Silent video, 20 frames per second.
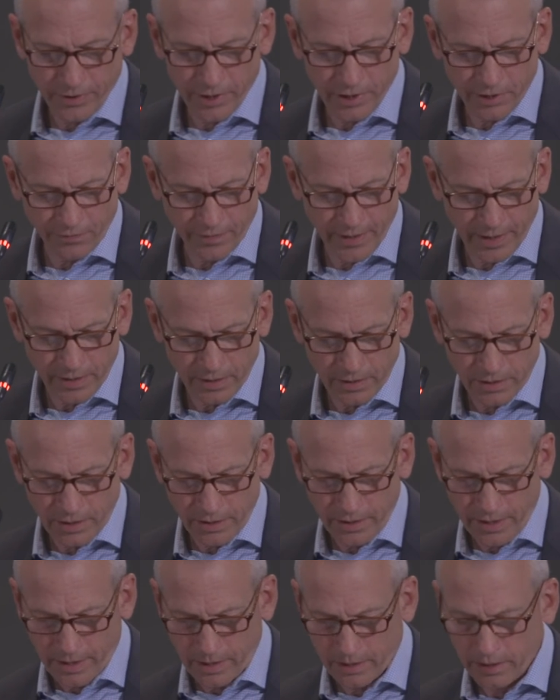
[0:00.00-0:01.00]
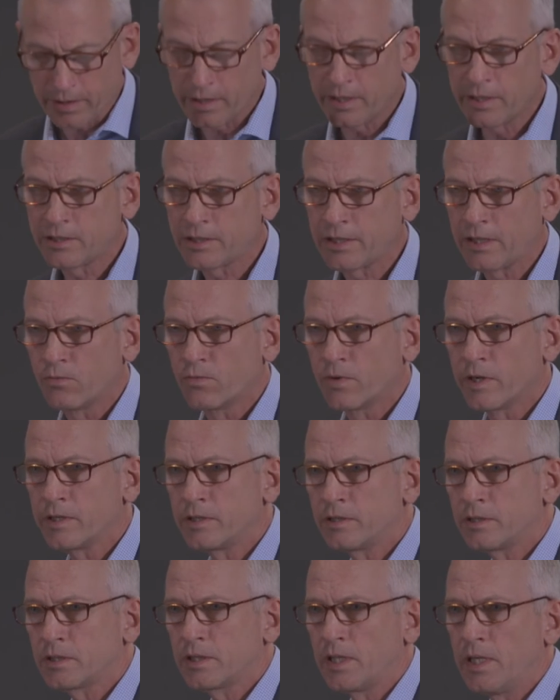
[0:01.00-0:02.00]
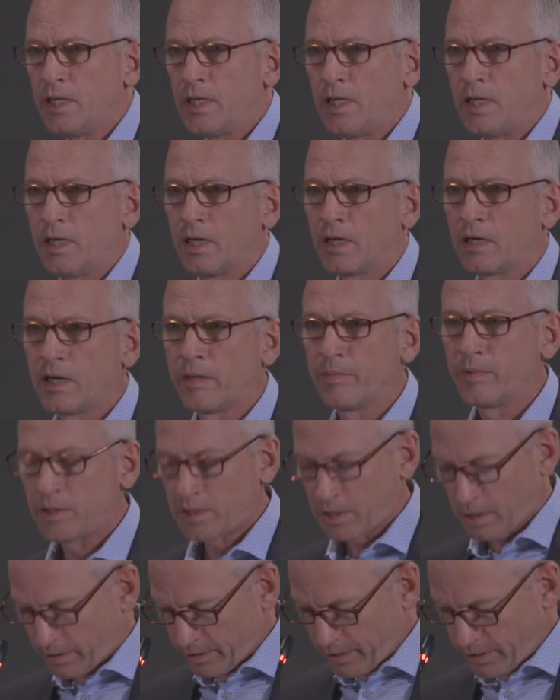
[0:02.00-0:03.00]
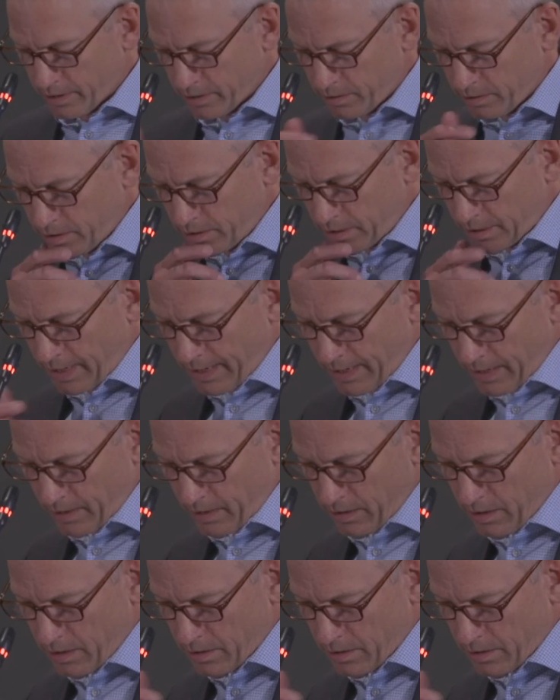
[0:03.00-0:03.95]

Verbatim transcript: French fin de siècle? It's at once a commentary on society